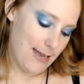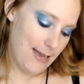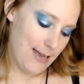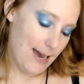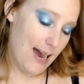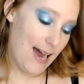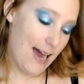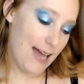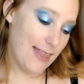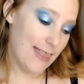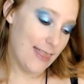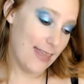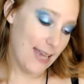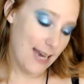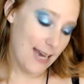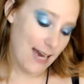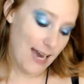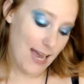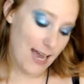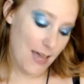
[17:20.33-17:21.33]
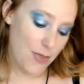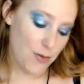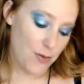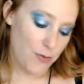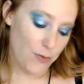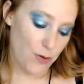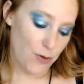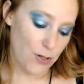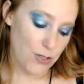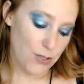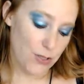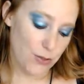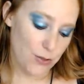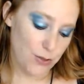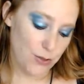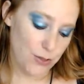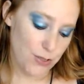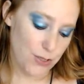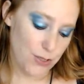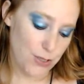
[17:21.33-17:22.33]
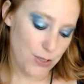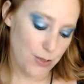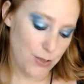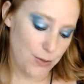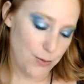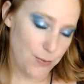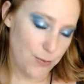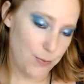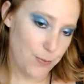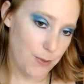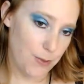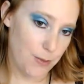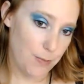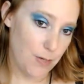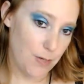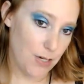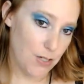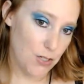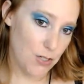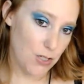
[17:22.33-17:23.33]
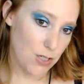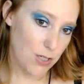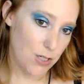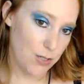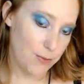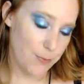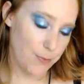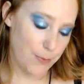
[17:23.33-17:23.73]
I think I have the Forest Girls too, but I'm not sure.